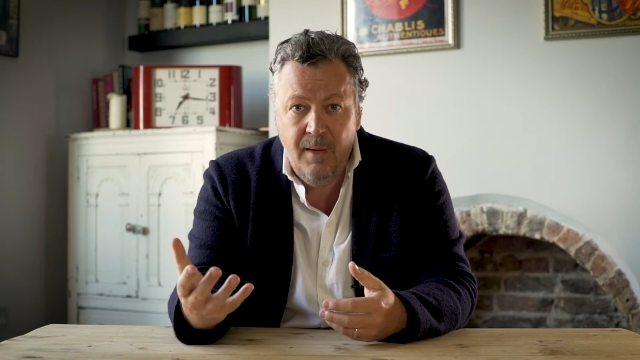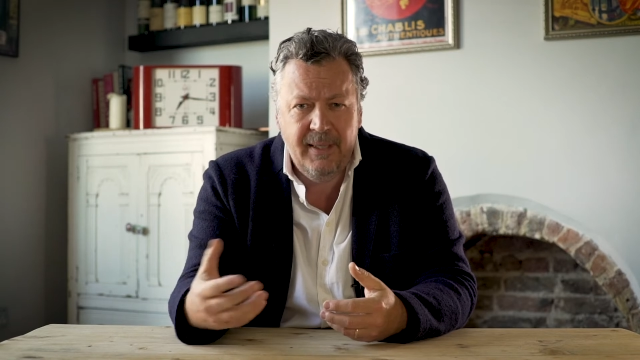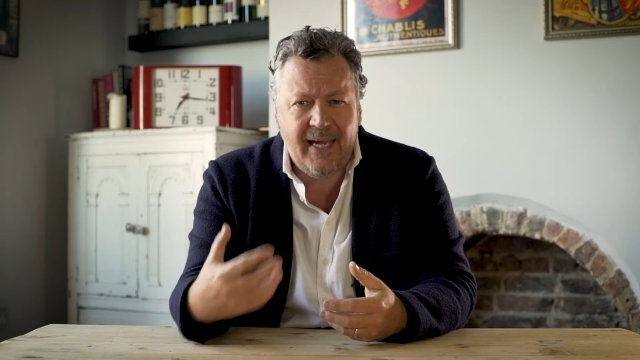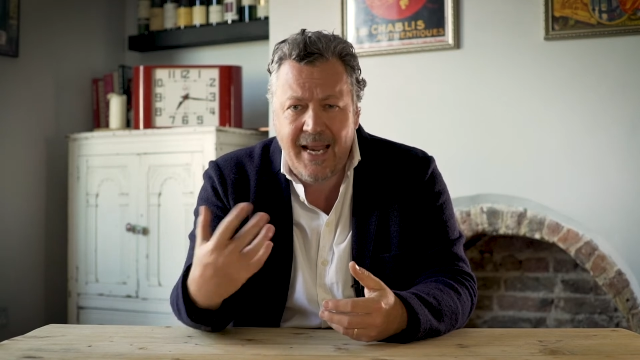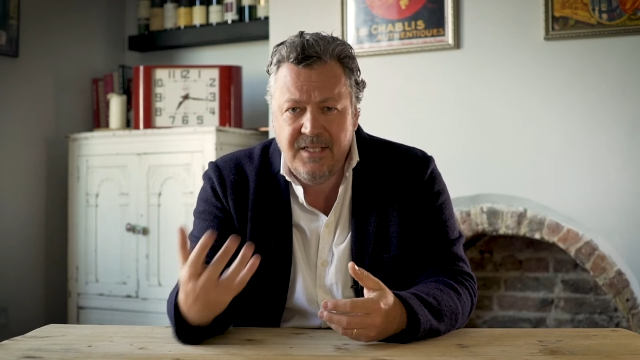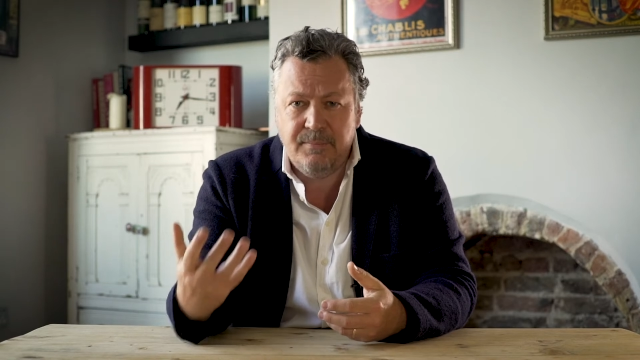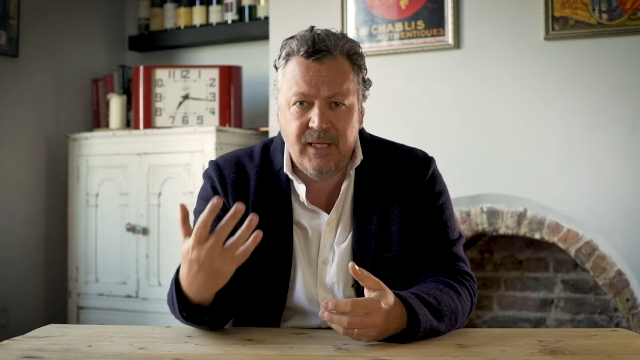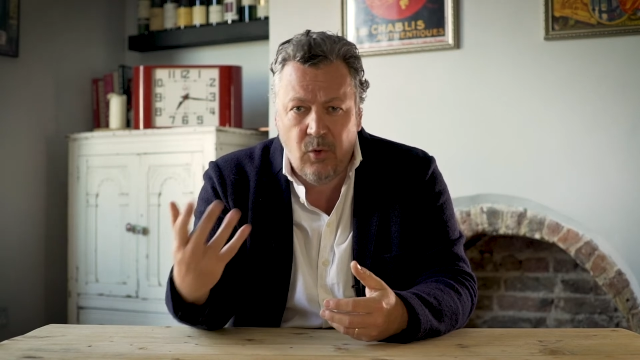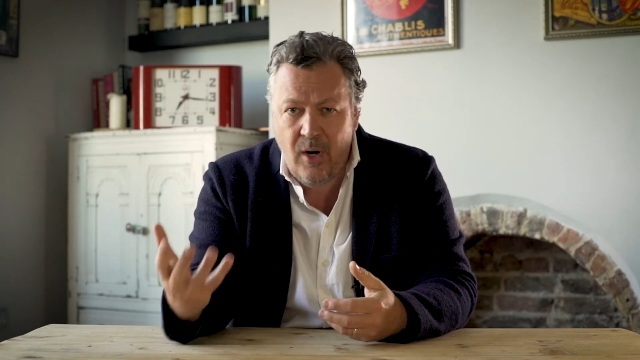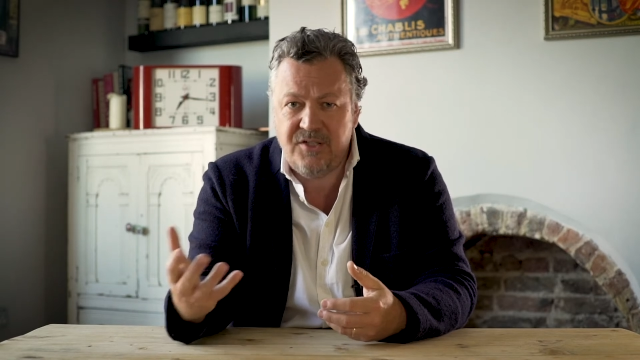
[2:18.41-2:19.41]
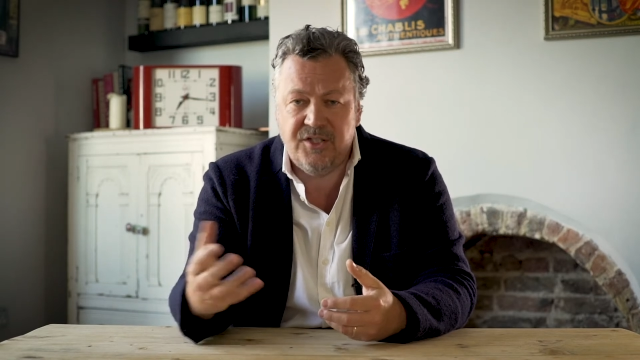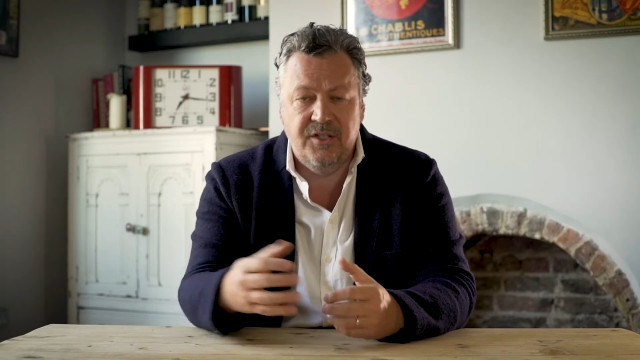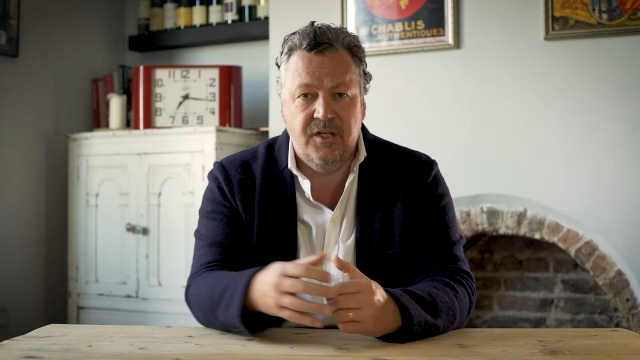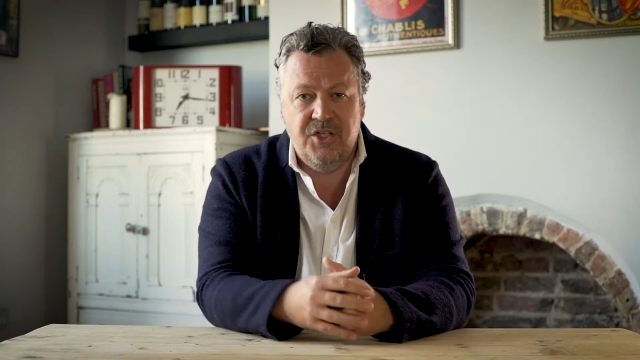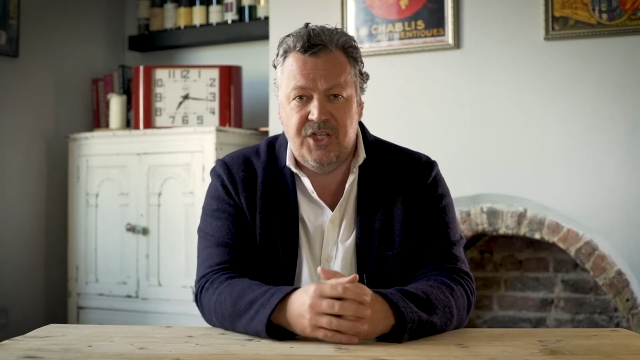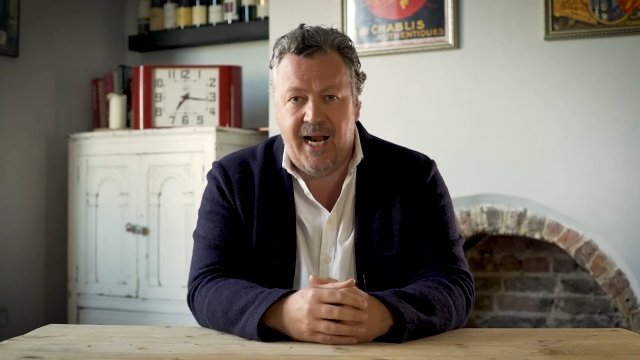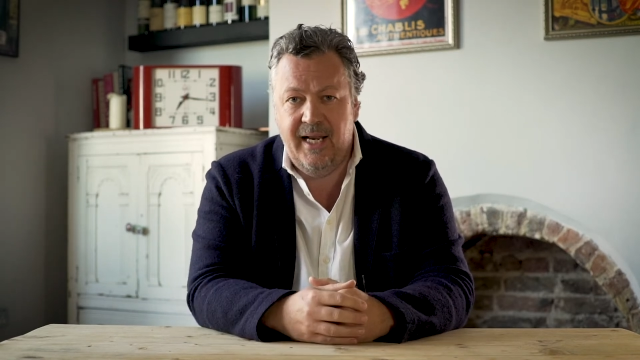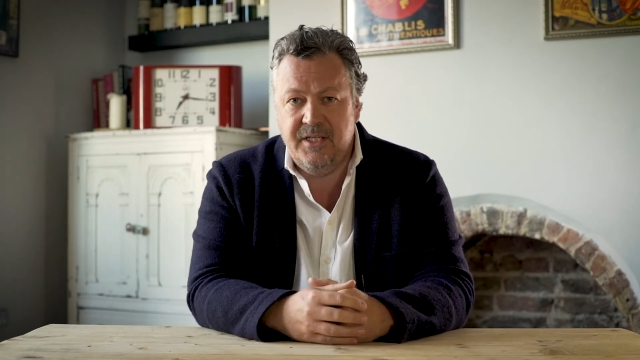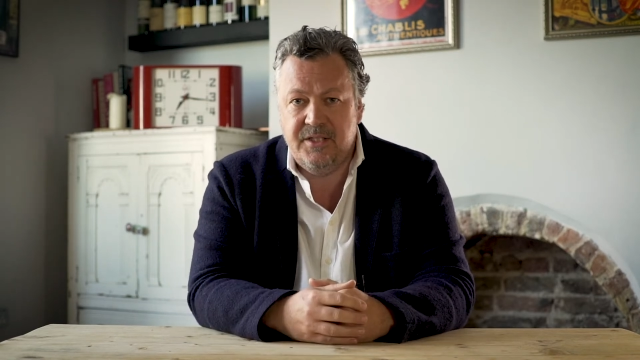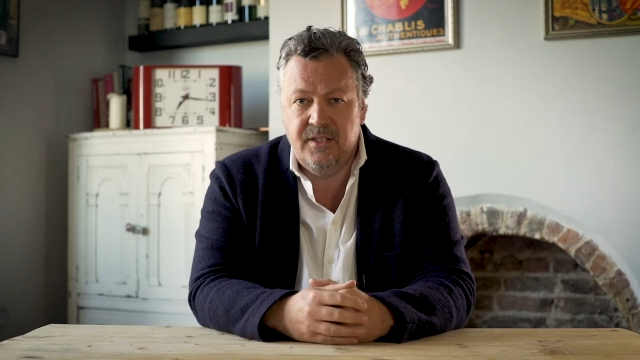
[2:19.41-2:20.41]
began to be questioned and
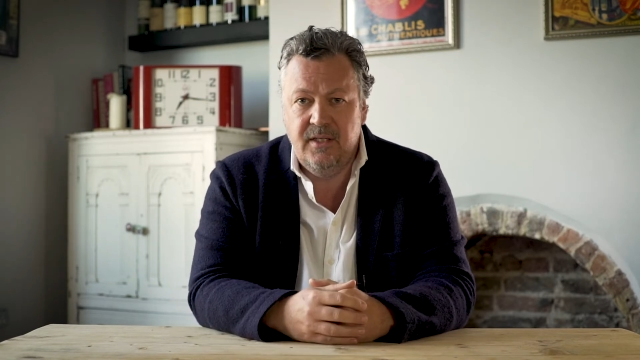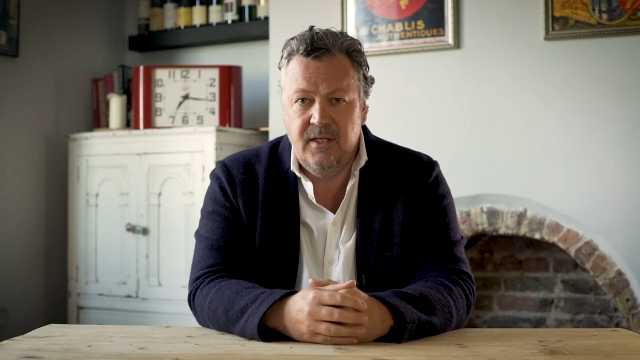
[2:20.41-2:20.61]
challenged.